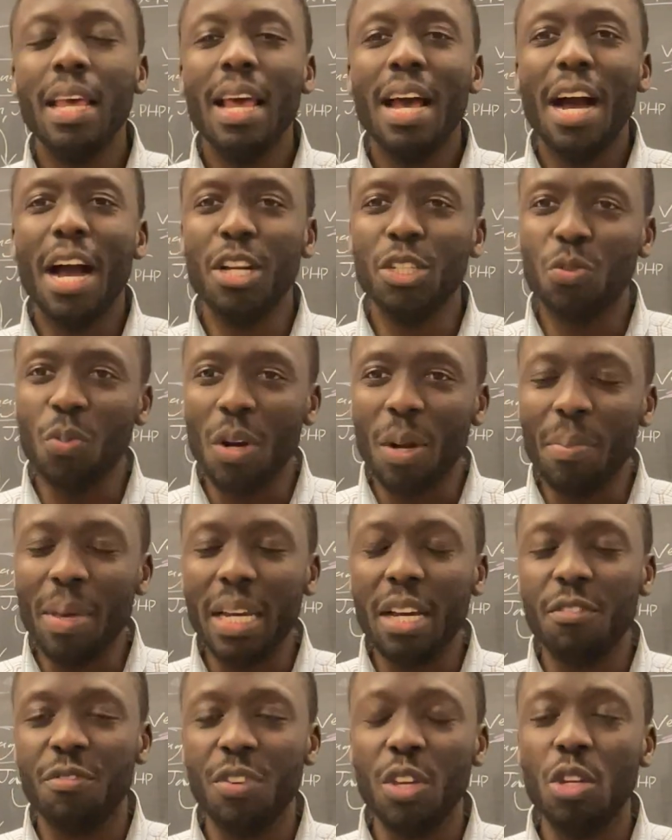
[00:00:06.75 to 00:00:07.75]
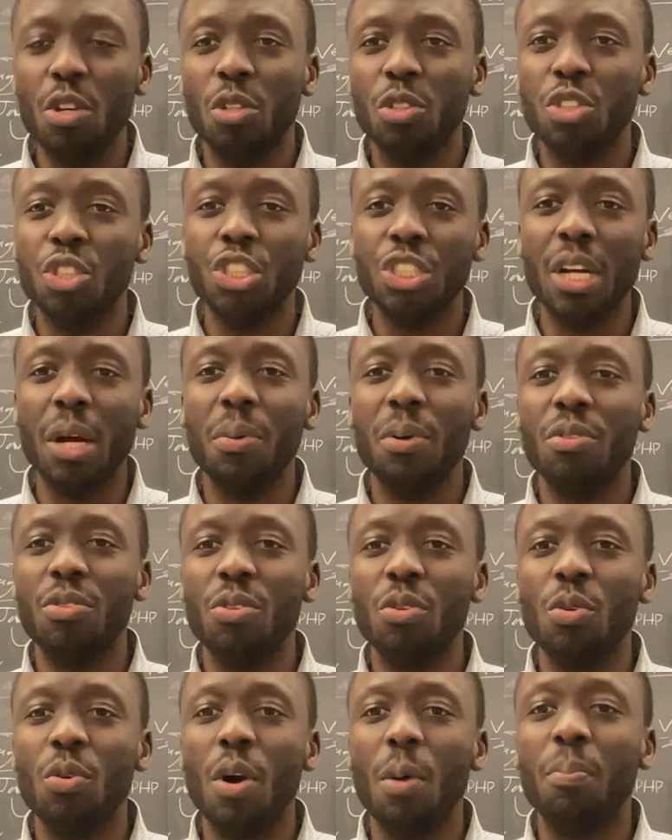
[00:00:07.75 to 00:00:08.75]
I just want to make a video to share with
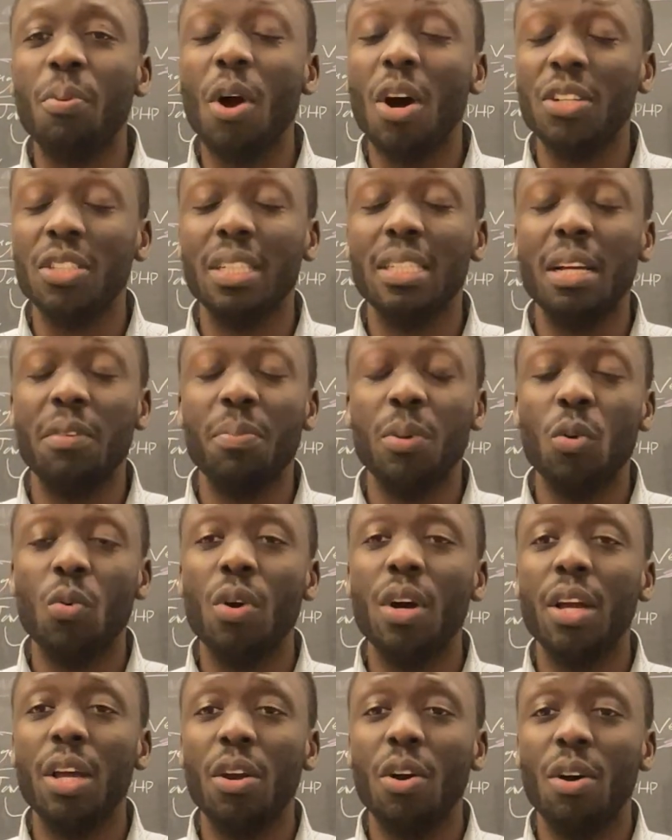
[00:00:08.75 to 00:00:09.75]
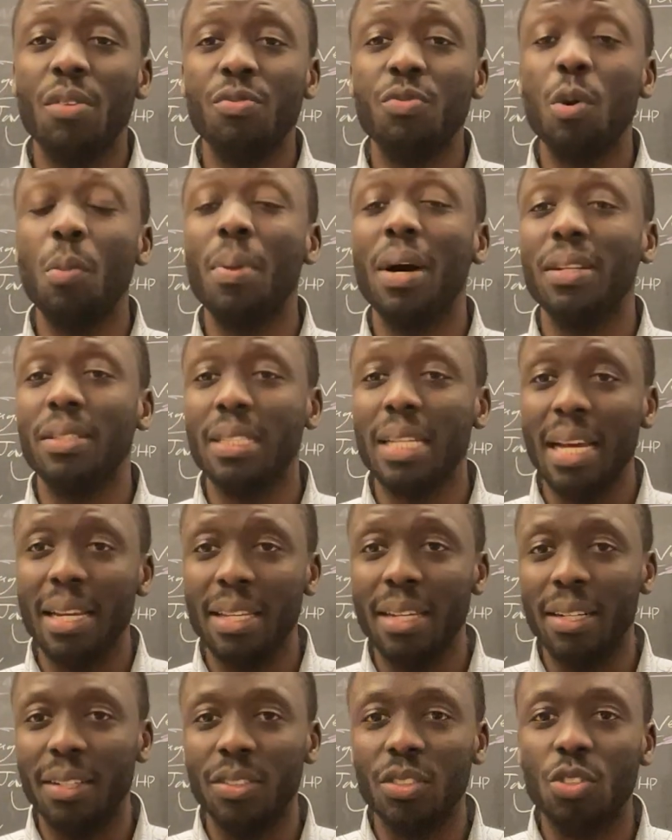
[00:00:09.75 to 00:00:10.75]
you a project I've been working on for about 10
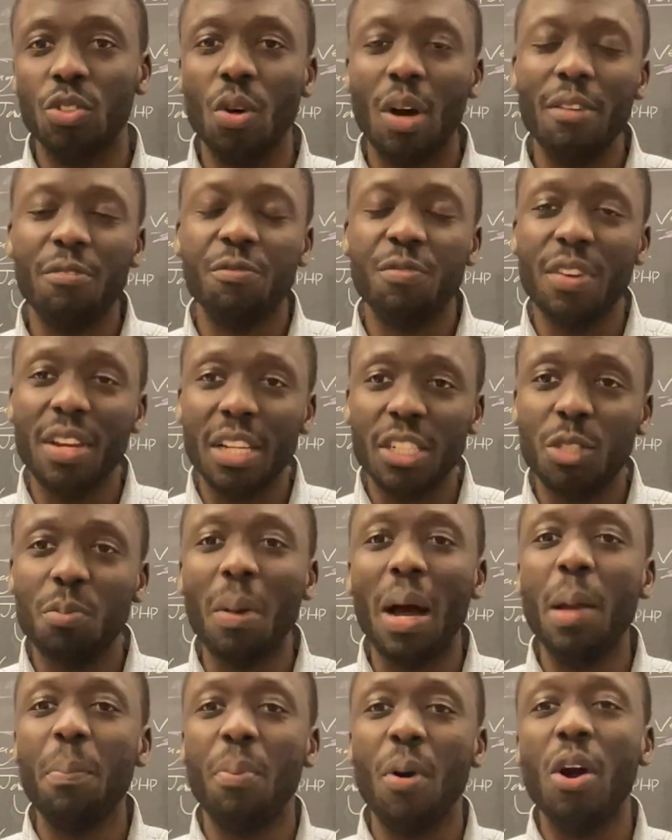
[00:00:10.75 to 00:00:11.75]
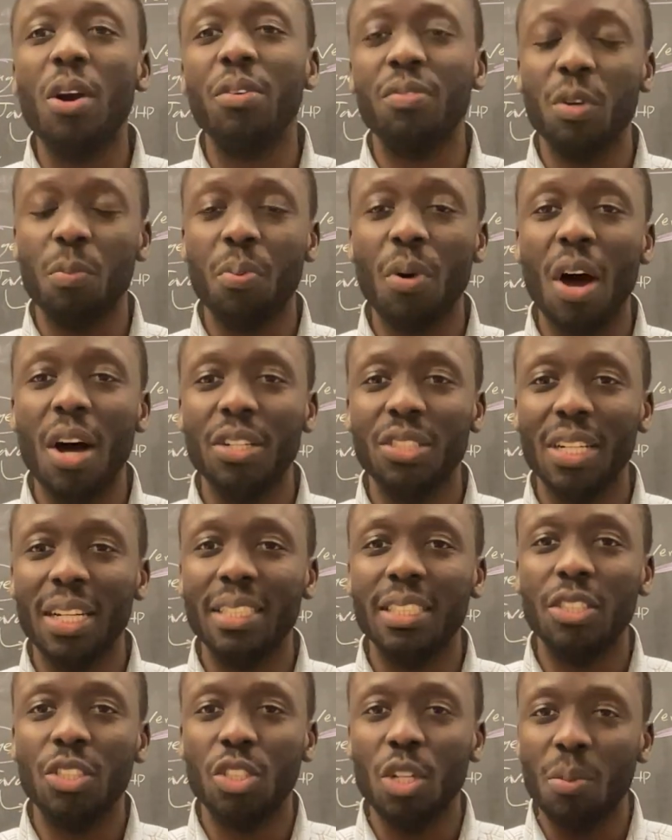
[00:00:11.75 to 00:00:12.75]
years. So I've finished my part of the
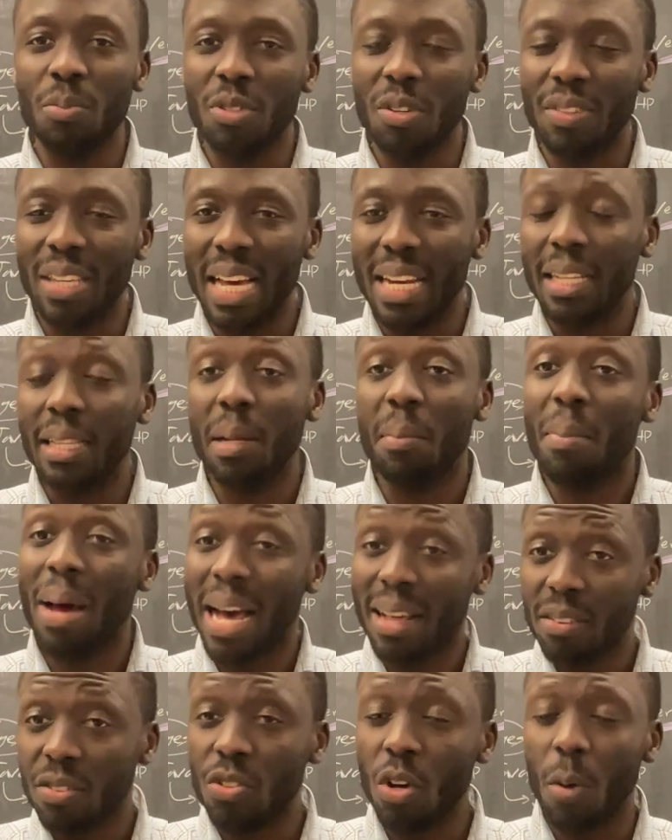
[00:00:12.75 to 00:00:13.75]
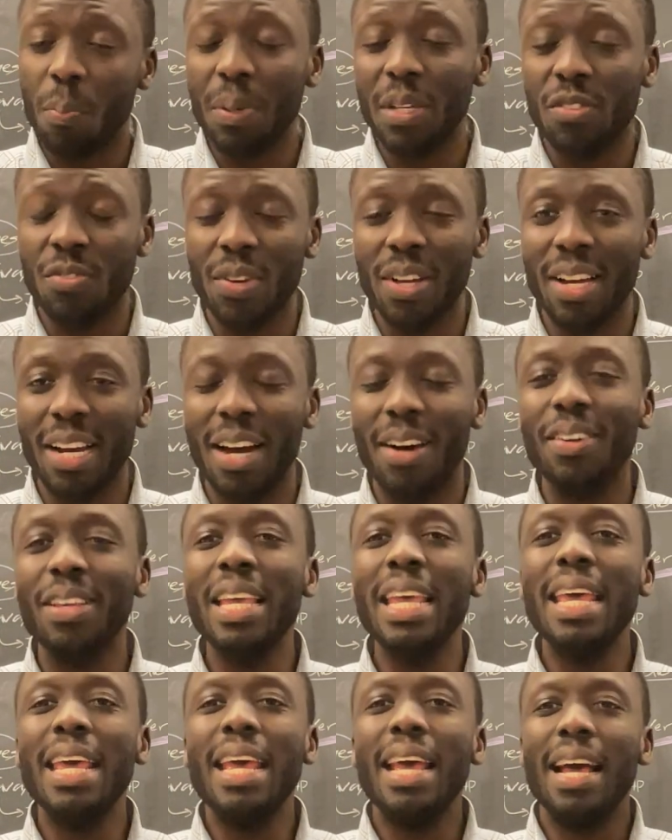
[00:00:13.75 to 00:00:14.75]
project in terms of getting the math topics figured out,
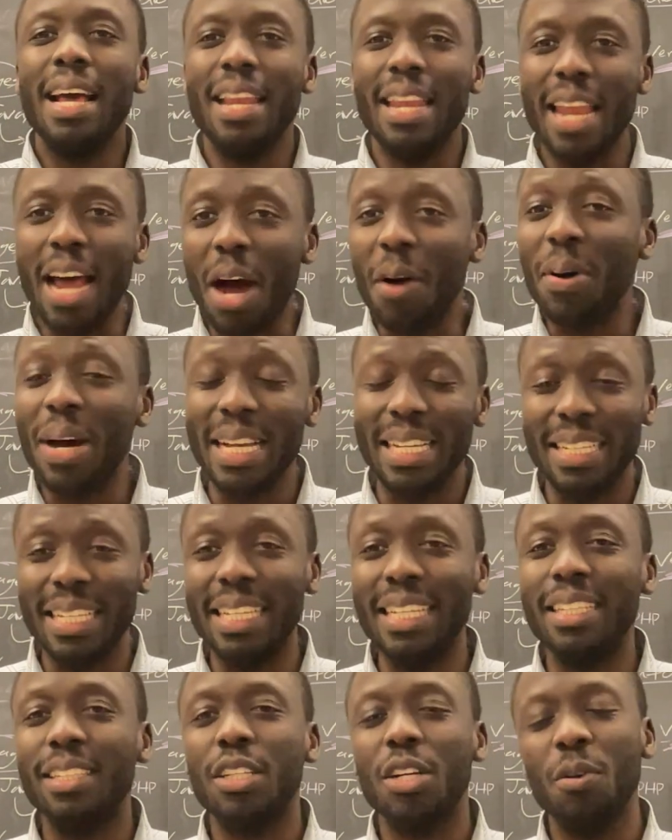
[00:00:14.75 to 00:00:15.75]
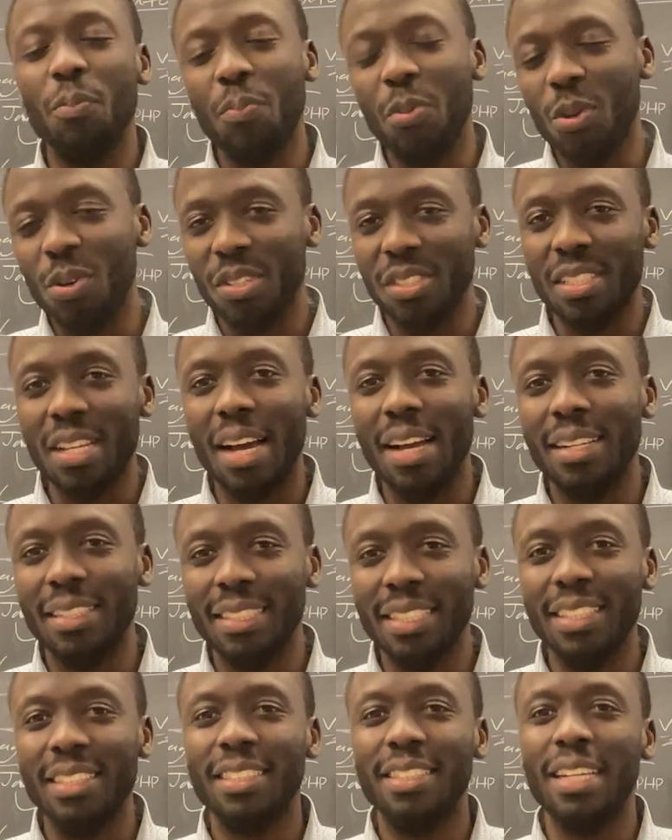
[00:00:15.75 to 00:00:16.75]
and now I need computer
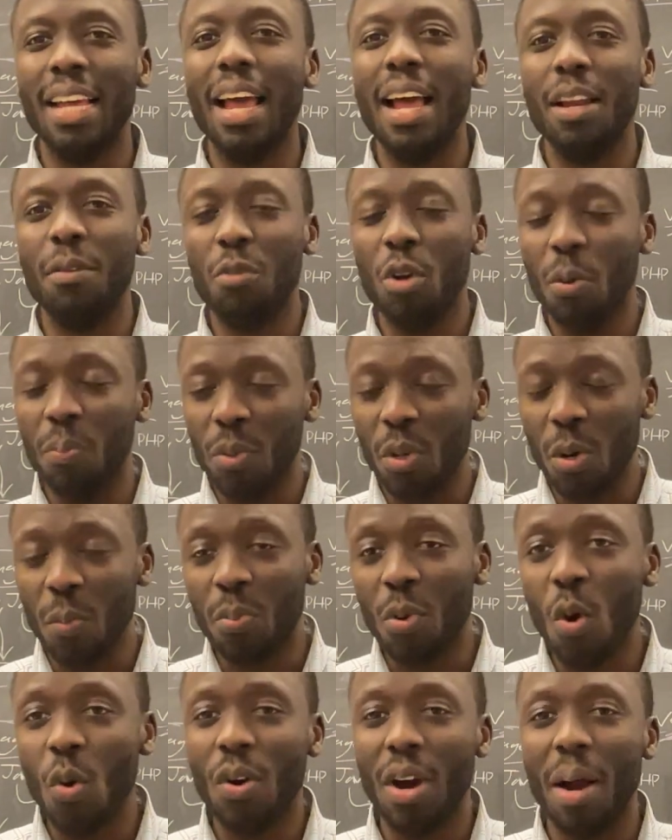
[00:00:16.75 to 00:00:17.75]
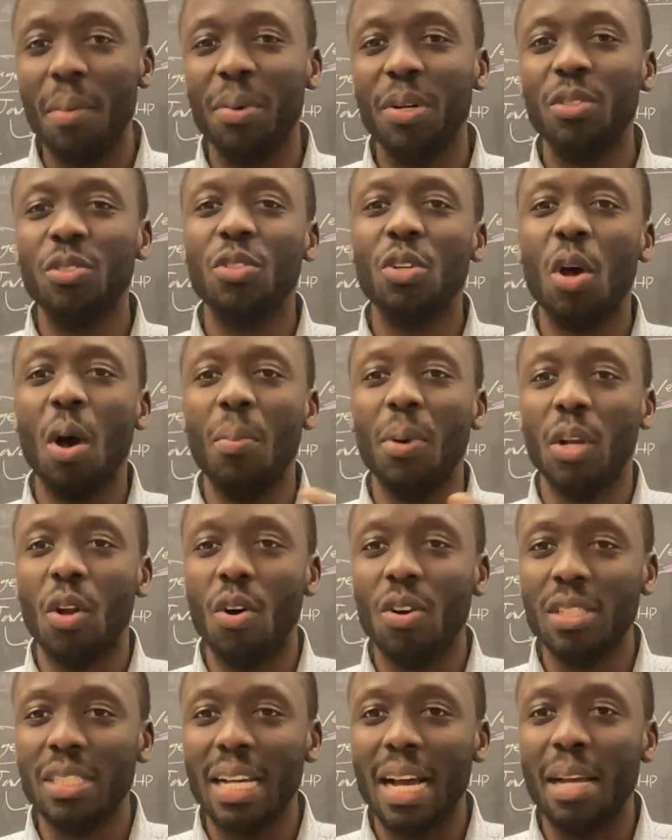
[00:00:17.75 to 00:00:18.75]
scientists and computer programmers to come
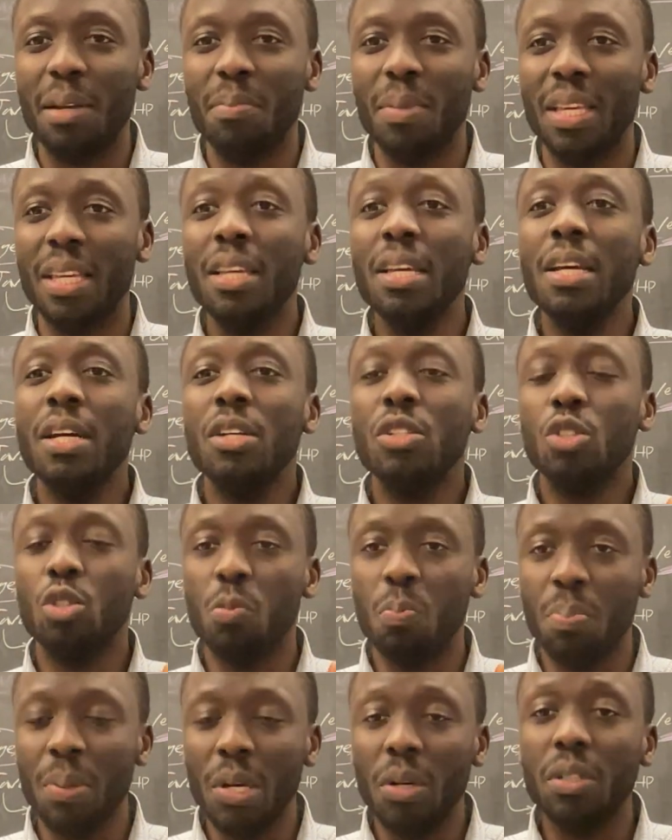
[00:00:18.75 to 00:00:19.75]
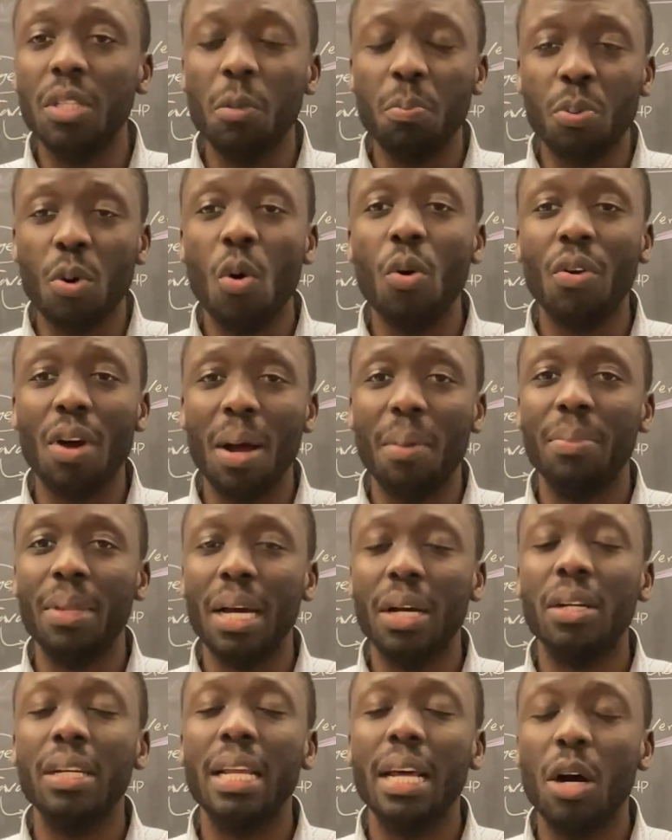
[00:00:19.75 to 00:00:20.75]
alongside me to build a program
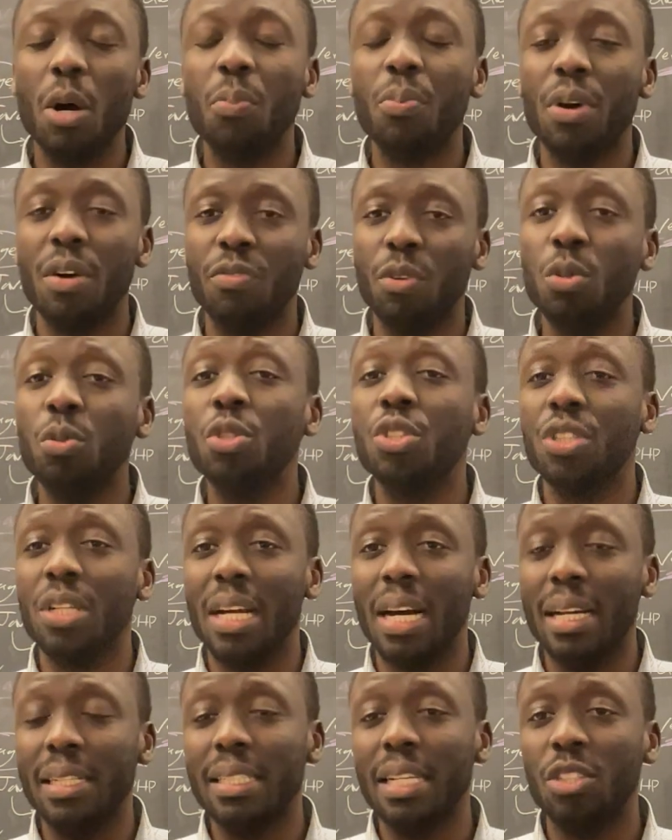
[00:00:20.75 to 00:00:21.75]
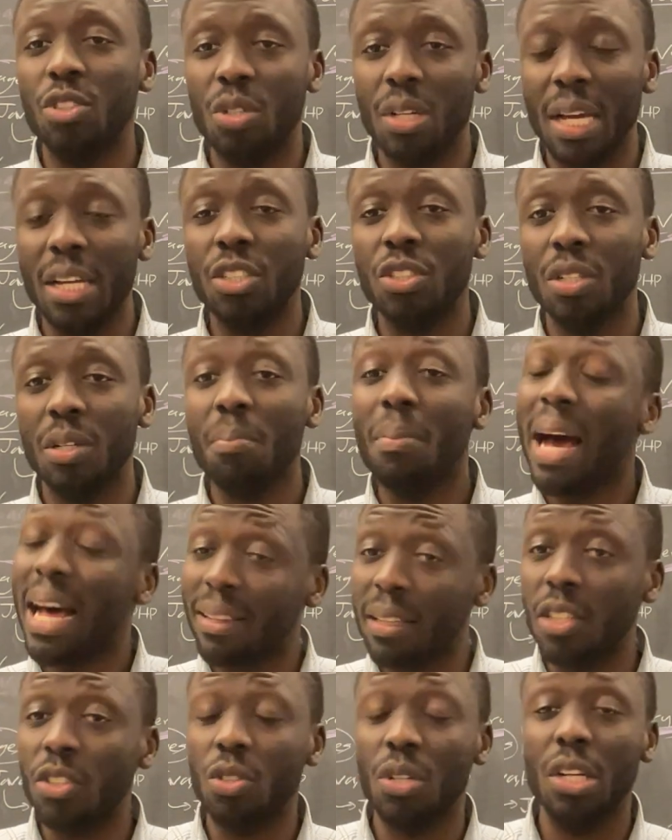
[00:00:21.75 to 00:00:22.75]
that could help revolutionize education,
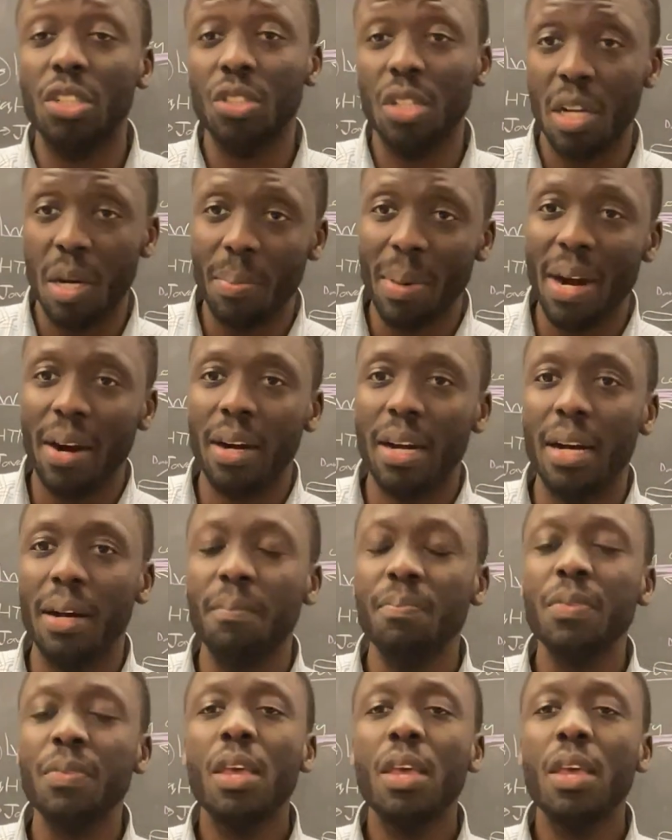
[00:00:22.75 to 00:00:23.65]
math education in America.